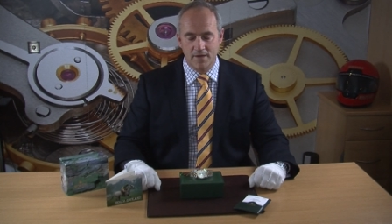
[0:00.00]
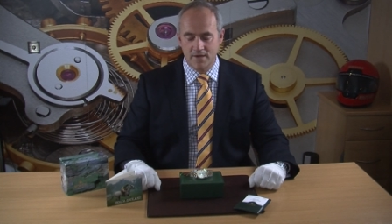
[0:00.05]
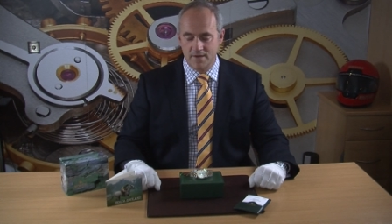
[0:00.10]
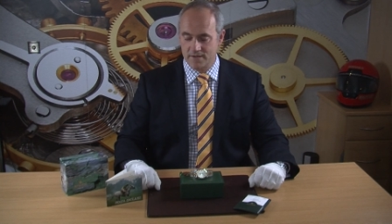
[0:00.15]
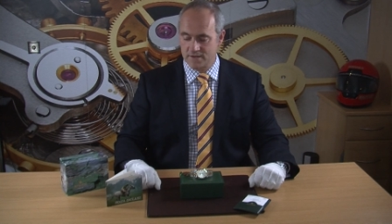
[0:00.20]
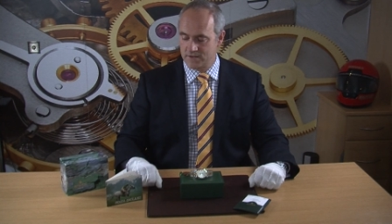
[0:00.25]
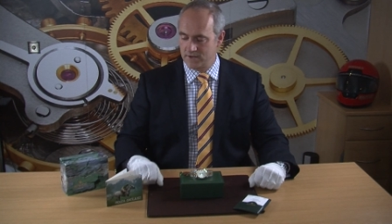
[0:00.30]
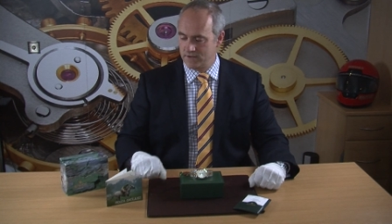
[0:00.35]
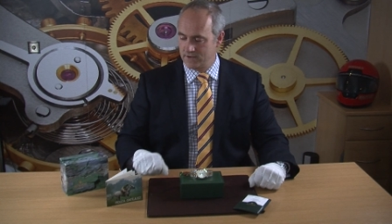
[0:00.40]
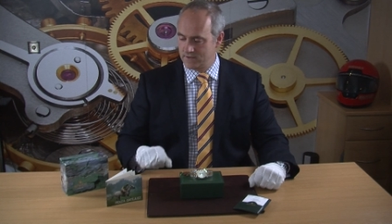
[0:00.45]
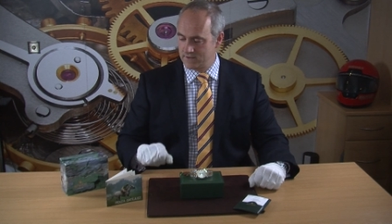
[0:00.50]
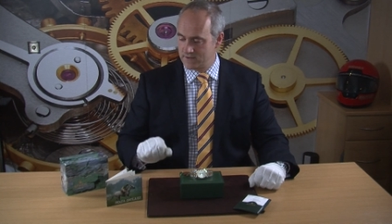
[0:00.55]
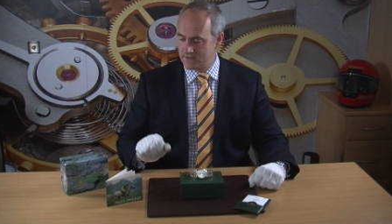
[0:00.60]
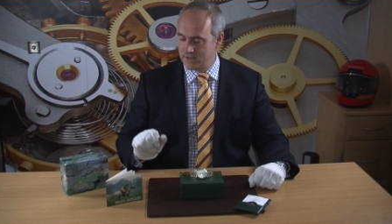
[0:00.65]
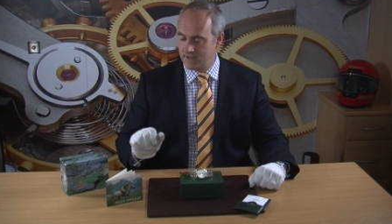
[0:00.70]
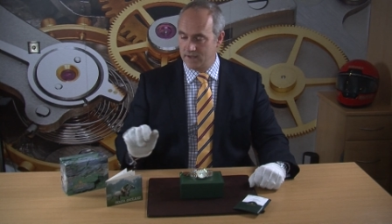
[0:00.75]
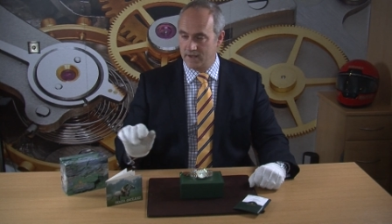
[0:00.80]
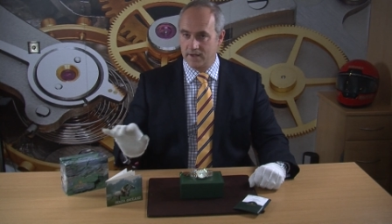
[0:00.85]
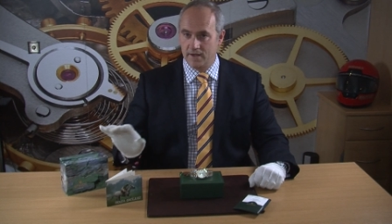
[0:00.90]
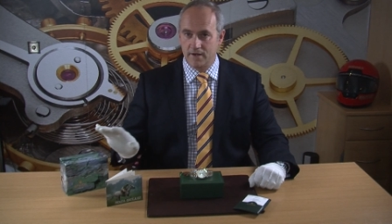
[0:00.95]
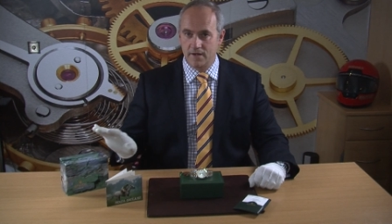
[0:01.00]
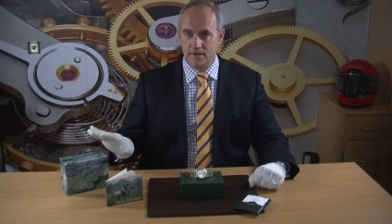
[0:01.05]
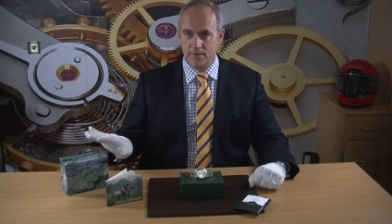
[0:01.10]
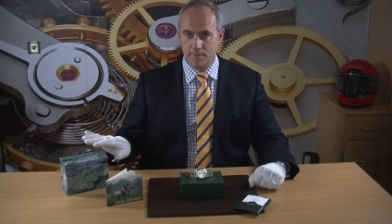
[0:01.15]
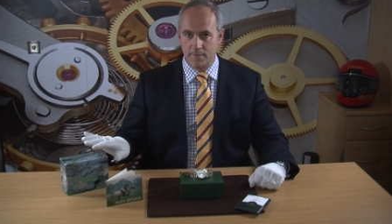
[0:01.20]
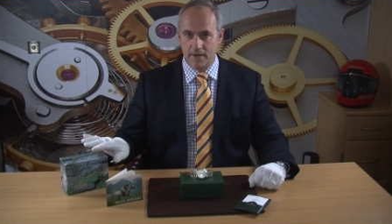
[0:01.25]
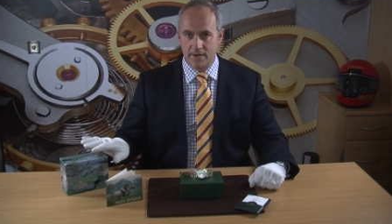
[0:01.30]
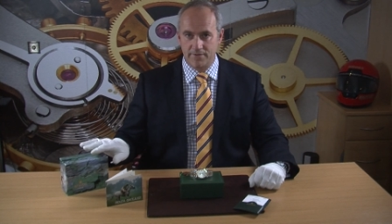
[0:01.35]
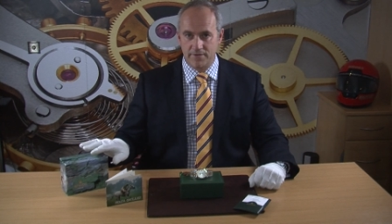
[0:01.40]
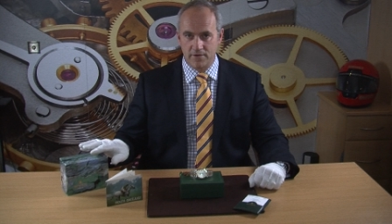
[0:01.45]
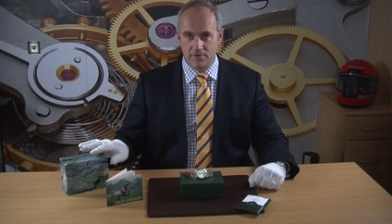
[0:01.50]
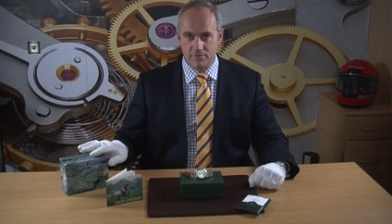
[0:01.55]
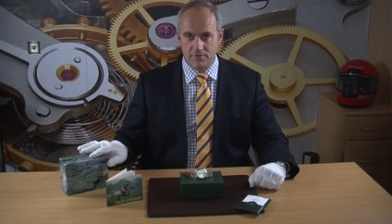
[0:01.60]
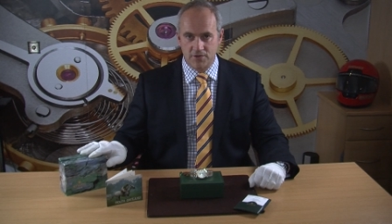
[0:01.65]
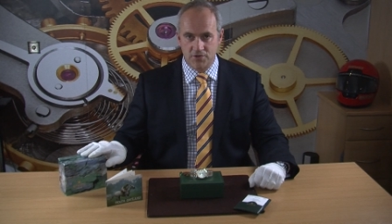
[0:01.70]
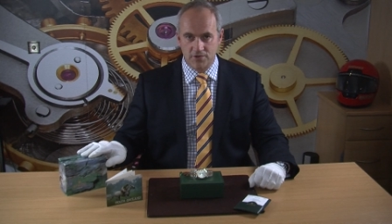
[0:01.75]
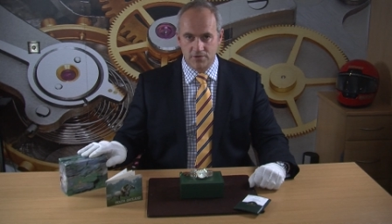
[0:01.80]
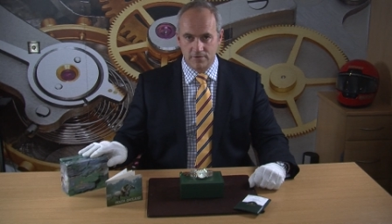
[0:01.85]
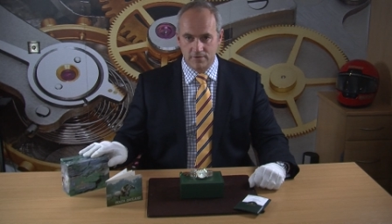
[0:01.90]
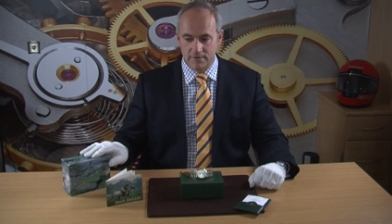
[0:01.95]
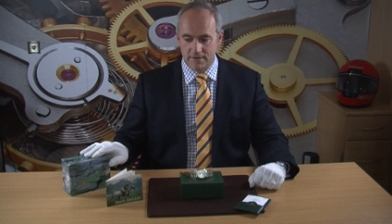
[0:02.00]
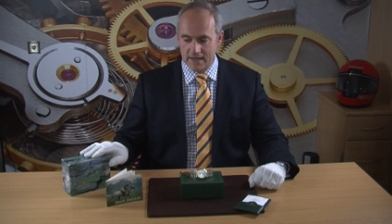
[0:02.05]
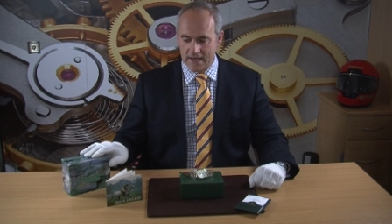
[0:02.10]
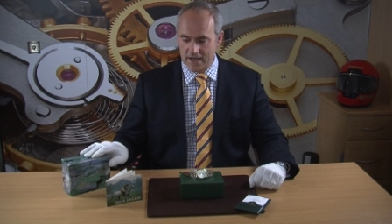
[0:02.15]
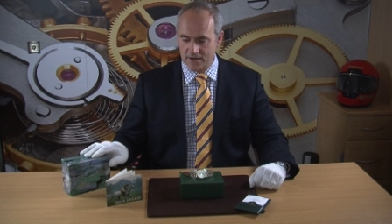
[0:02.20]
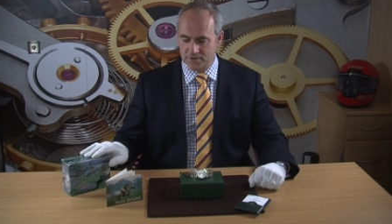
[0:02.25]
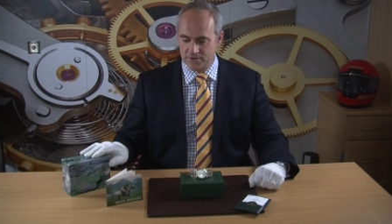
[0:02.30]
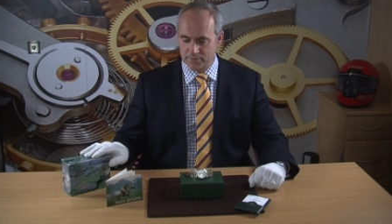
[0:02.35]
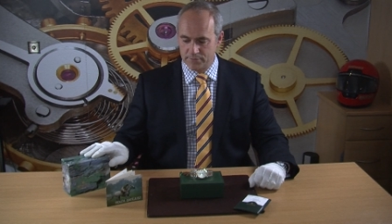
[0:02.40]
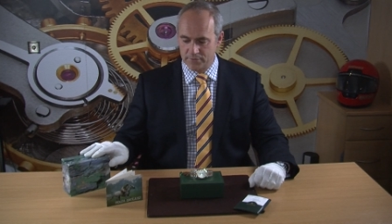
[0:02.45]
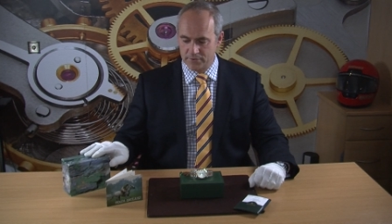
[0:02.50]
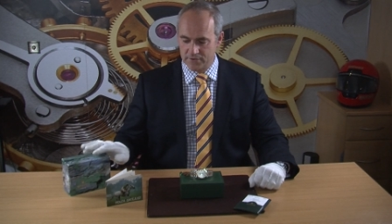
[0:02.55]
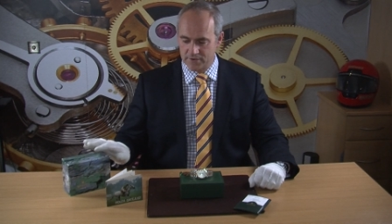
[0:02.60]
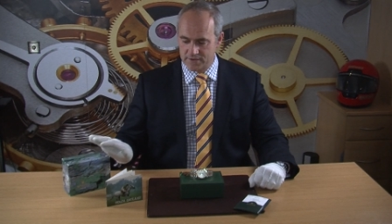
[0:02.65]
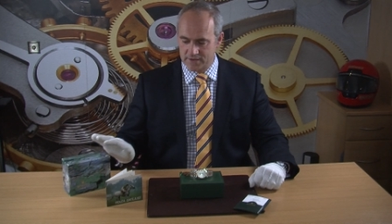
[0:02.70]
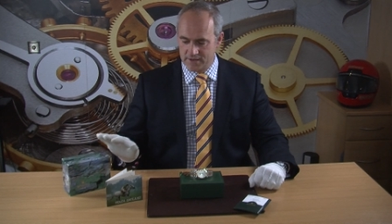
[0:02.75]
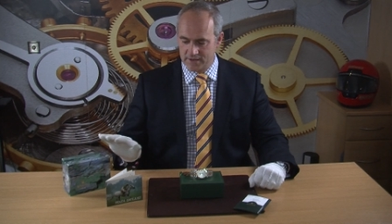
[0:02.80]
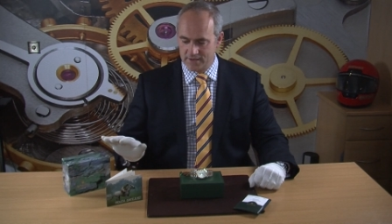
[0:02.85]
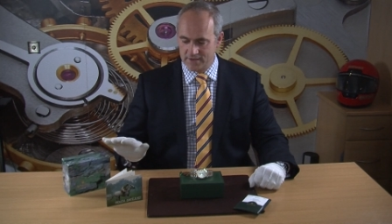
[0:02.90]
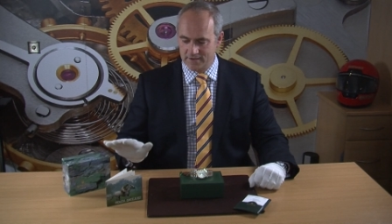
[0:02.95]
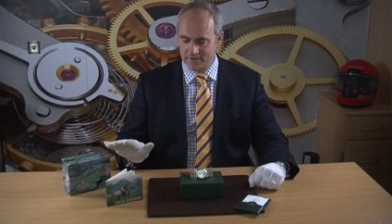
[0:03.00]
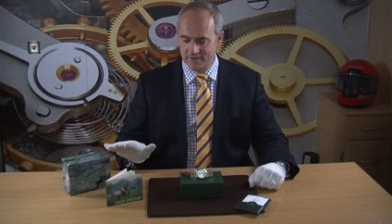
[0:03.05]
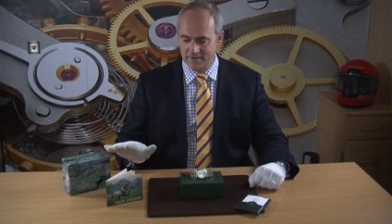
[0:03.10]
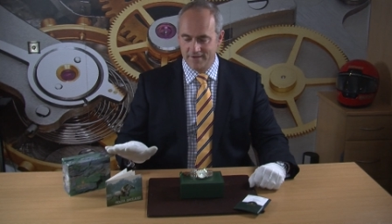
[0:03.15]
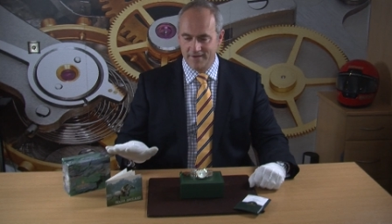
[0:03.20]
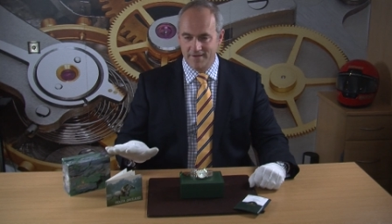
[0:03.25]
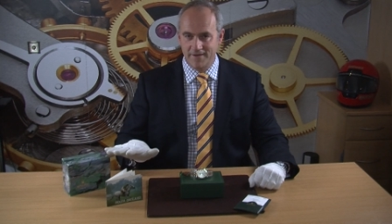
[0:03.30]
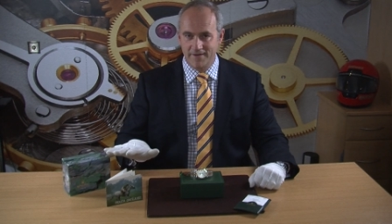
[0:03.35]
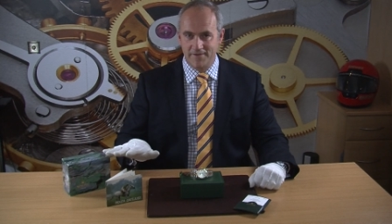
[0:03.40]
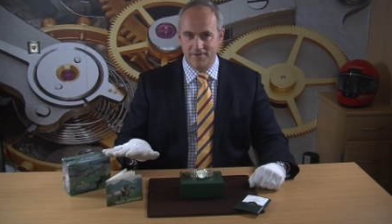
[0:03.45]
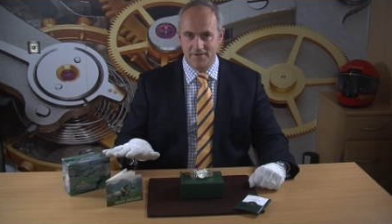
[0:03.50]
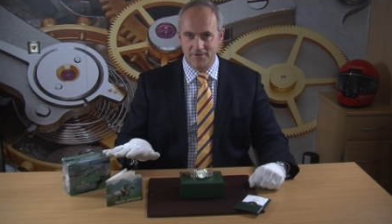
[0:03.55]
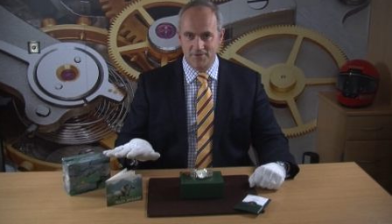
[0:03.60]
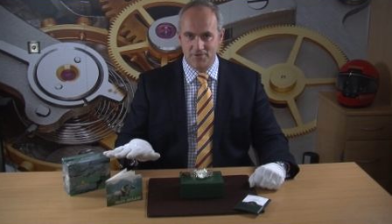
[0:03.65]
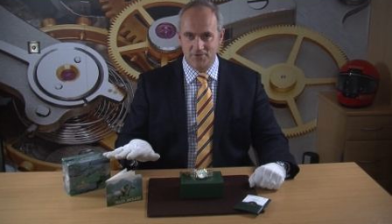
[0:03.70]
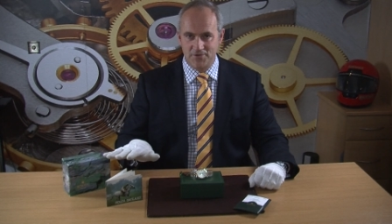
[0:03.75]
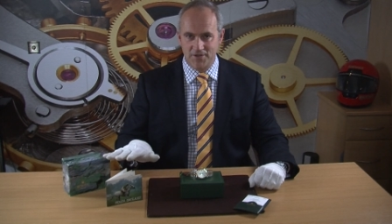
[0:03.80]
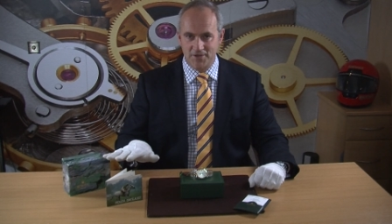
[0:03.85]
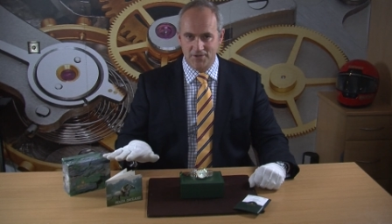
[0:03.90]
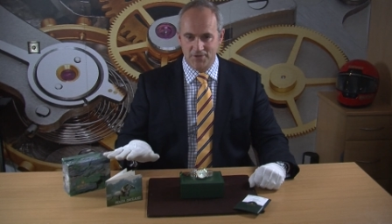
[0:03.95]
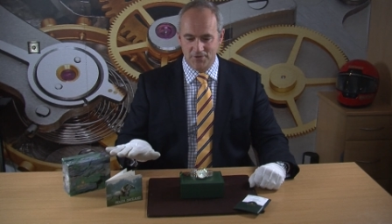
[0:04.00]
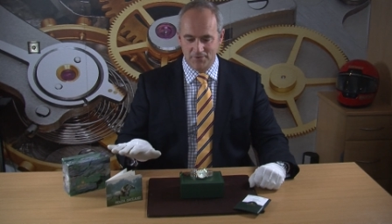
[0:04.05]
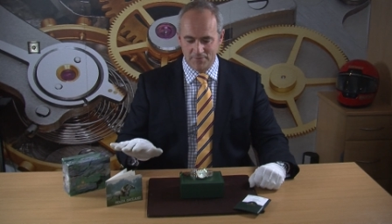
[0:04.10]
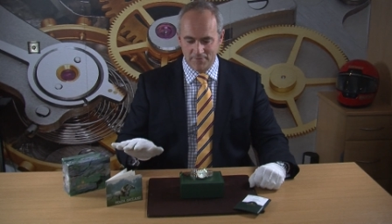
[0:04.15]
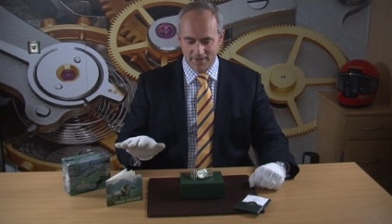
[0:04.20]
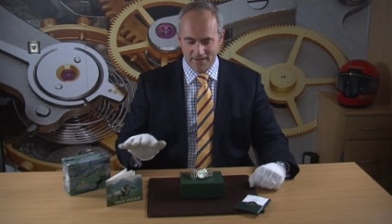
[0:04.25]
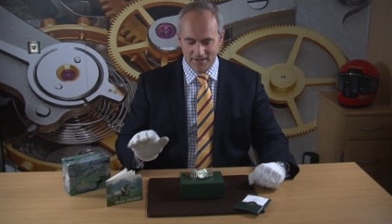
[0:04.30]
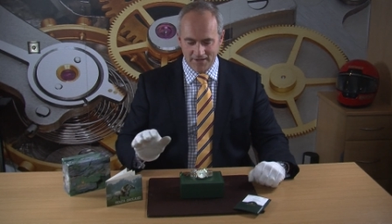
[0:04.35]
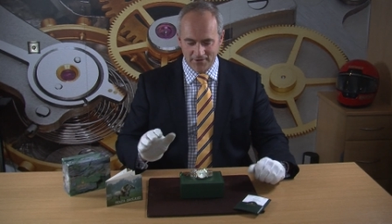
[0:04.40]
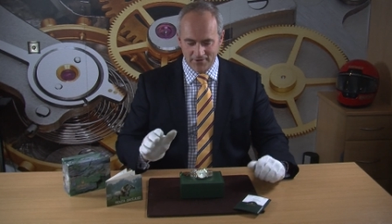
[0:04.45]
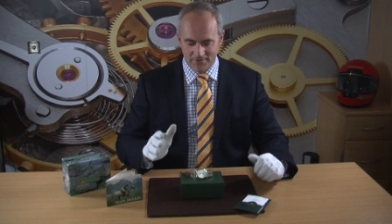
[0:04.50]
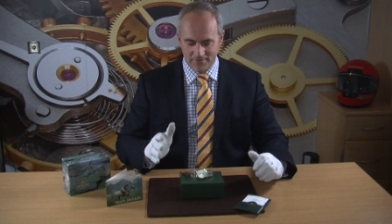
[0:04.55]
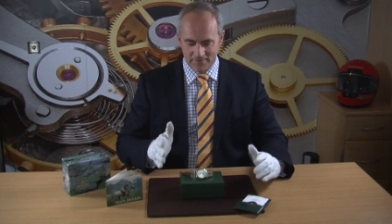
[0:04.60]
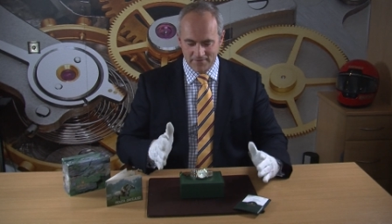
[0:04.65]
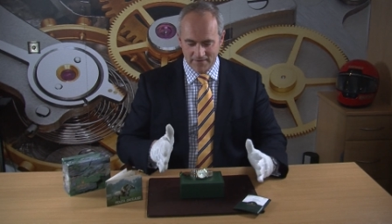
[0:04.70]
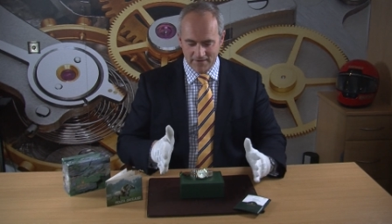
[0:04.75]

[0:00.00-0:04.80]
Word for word: So you can see here you have the original outer box here, the instruction manual,